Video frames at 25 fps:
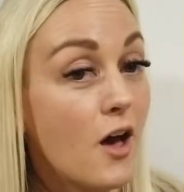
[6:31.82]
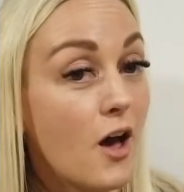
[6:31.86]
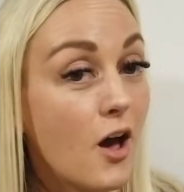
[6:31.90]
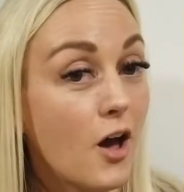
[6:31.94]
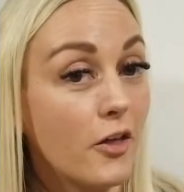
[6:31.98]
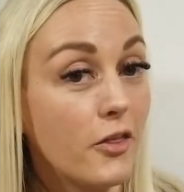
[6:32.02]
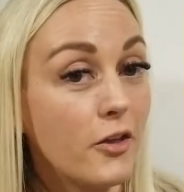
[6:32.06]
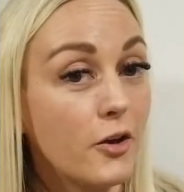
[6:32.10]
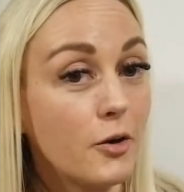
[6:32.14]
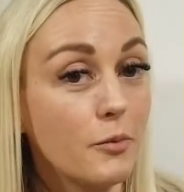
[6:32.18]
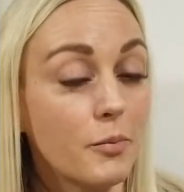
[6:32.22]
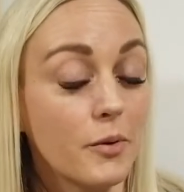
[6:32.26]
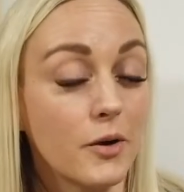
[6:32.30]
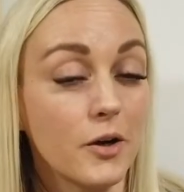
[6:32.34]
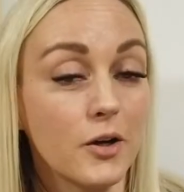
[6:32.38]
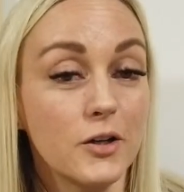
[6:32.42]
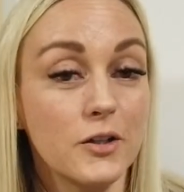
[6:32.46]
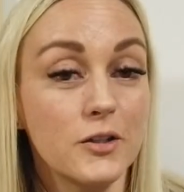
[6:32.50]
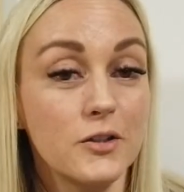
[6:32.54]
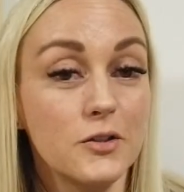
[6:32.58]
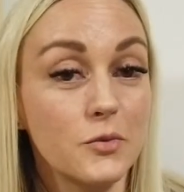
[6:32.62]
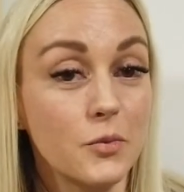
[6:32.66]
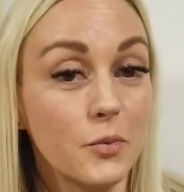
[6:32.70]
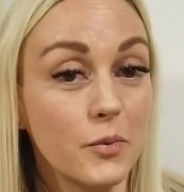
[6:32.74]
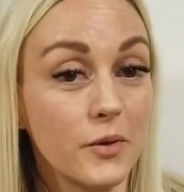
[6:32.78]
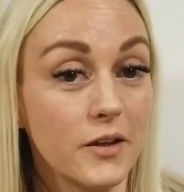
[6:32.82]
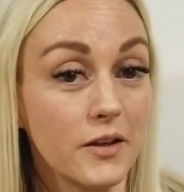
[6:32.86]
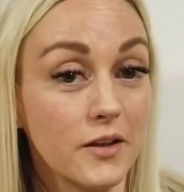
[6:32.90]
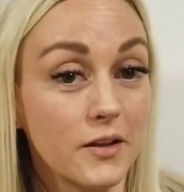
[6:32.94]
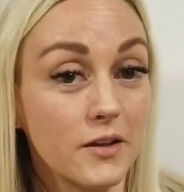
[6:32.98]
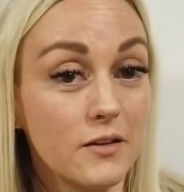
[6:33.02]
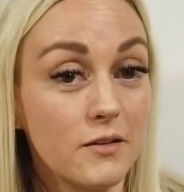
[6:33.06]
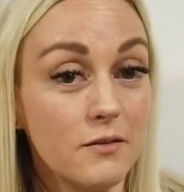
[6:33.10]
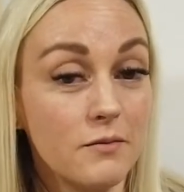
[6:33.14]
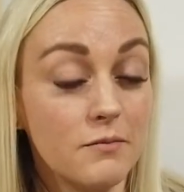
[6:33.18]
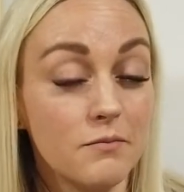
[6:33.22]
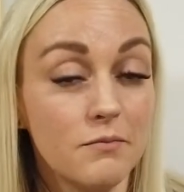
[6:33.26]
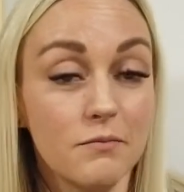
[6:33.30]
Other birds
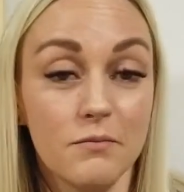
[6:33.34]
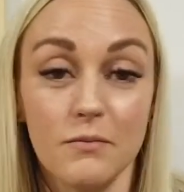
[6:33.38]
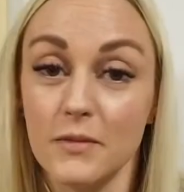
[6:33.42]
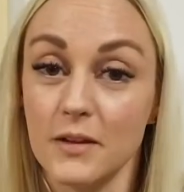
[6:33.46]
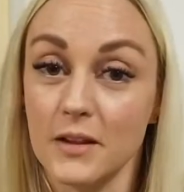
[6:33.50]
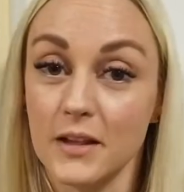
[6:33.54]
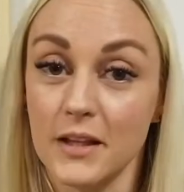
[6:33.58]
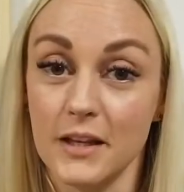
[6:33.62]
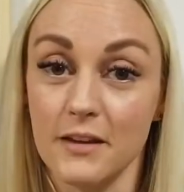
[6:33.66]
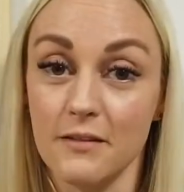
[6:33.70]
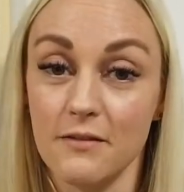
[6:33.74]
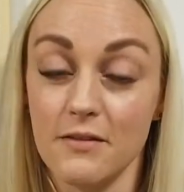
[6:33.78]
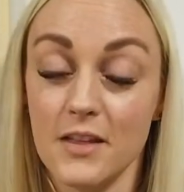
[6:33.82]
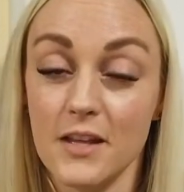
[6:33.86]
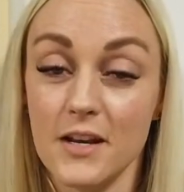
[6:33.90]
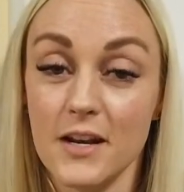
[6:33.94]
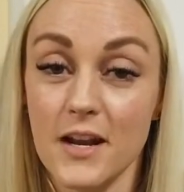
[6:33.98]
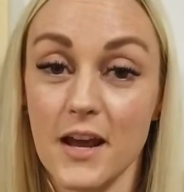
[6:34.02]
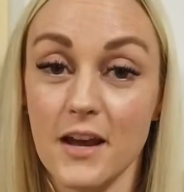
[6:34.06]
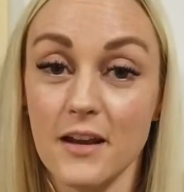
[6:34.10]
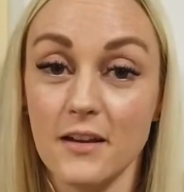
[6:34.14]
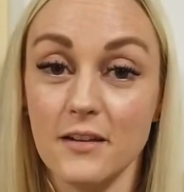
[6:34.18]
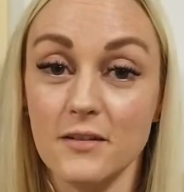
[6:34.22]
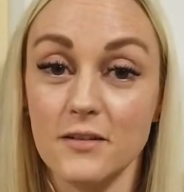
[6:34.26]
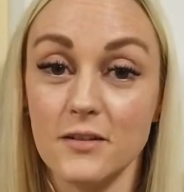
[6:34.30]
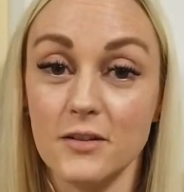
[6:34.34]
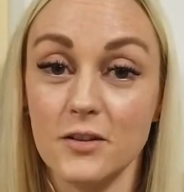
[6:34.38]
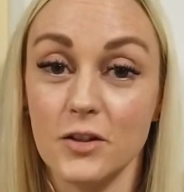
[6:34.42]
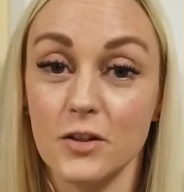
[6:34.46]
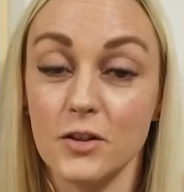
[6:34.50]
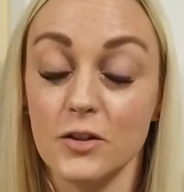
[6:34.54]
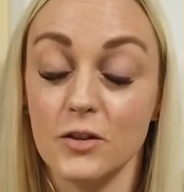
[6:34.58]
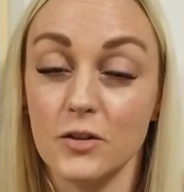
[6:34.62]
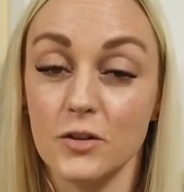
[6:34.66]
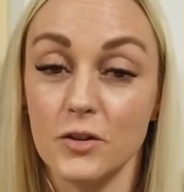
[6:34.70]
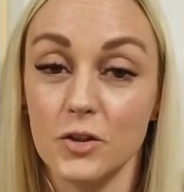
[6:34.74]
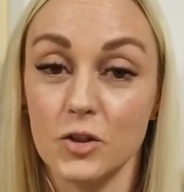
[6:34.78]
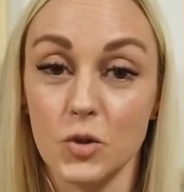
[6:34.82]
will leave the nest
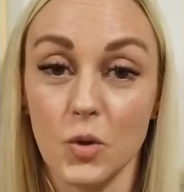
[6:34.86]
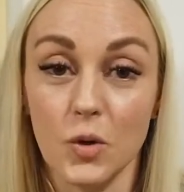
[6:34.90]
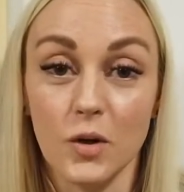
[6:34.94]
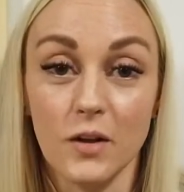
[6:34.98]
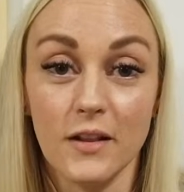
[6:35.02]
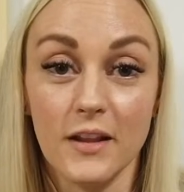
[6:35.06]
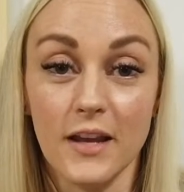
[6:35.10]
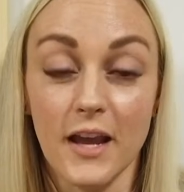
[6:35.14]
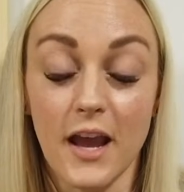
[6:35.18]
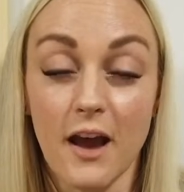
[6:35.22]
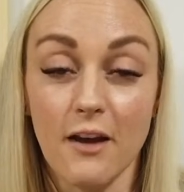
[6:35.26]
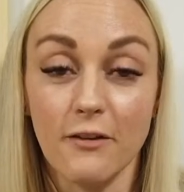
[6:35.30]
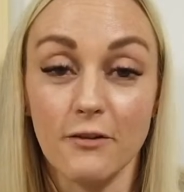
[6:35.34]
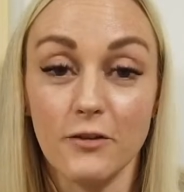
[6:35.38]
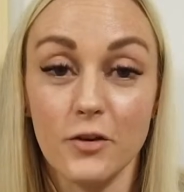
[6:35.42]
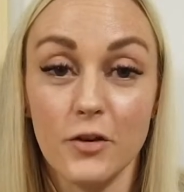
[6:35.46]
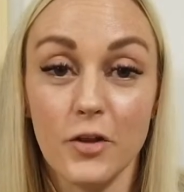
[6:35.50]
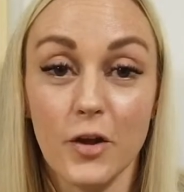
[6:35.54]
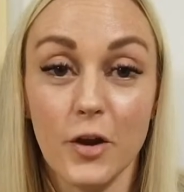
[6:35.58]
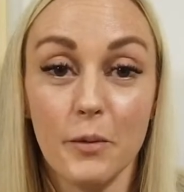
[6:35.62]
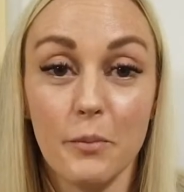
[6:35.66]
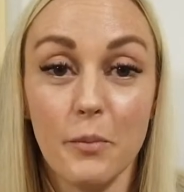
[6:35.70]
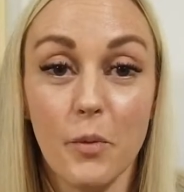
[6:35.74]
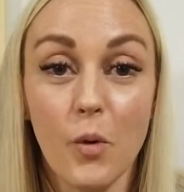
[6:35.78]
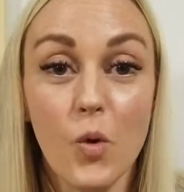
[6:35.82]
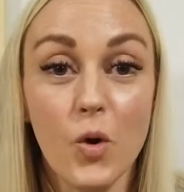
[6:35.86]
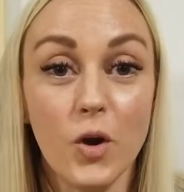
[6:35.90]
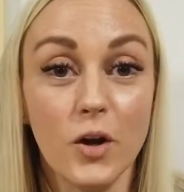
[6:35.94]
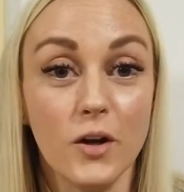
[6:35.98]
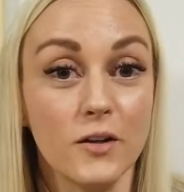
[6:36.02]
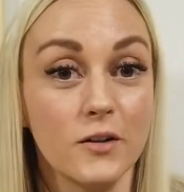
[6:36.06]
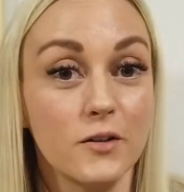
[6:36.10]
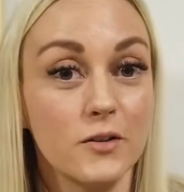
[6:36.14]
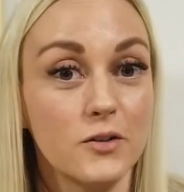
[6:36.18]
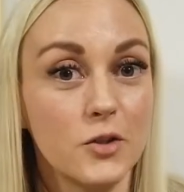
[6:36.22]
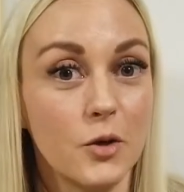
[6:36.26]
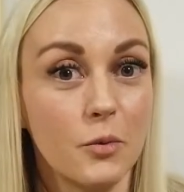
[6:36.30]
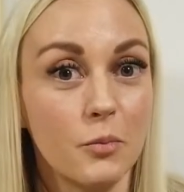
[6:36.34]
shortly after they're
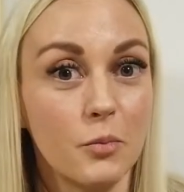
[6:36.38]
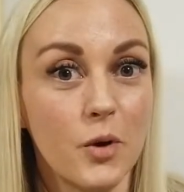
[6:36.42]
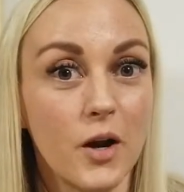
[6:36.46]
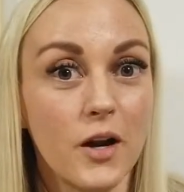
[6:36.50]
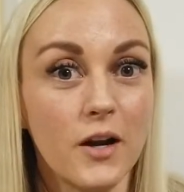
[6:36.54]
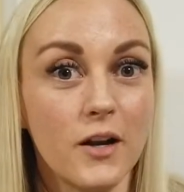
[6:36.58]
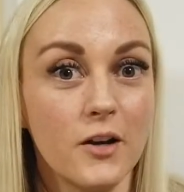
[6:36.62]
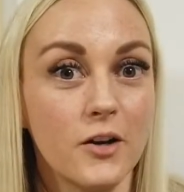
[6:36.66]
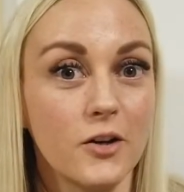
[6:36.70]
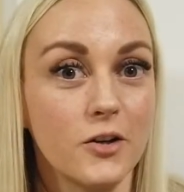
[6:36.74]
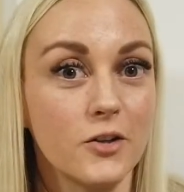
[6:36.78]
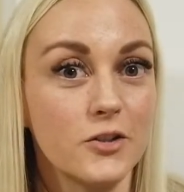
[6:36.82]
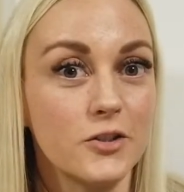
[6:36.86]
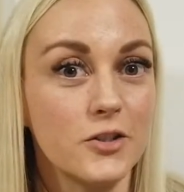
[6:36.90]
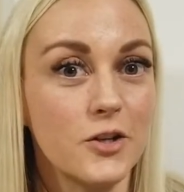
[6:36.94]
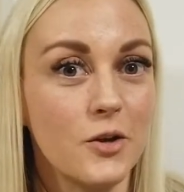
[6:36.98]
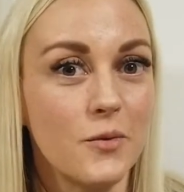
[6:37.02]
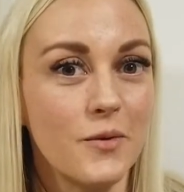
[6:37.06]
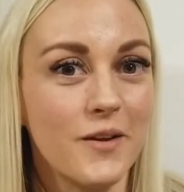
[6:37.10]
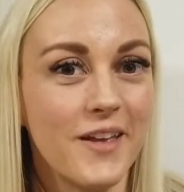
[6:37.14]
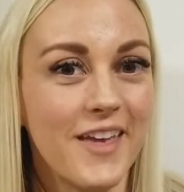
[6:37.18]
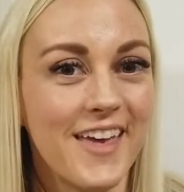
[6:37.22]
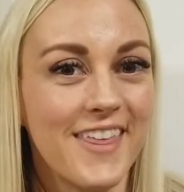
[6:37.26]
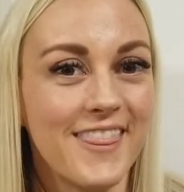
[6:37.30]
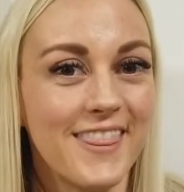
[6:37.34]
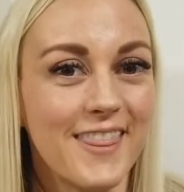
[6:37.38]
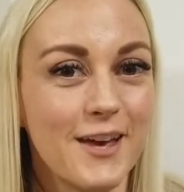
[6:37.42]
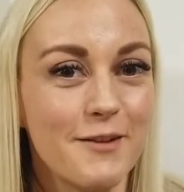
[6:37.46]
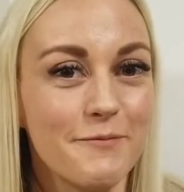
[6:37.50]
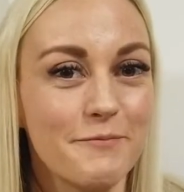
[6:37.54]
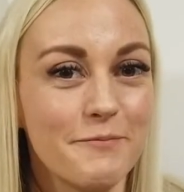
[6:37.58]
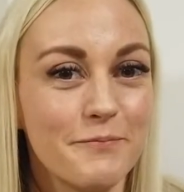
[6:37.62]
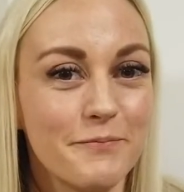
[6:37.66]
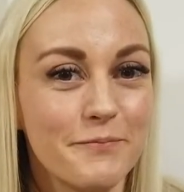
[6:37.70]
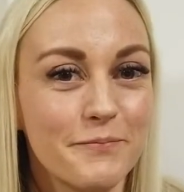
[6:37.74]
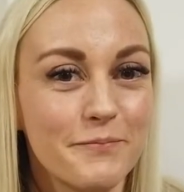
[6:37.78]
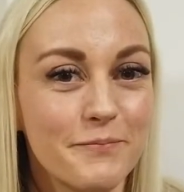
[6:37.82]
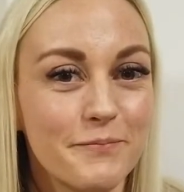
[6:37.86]
born so predators don't get them.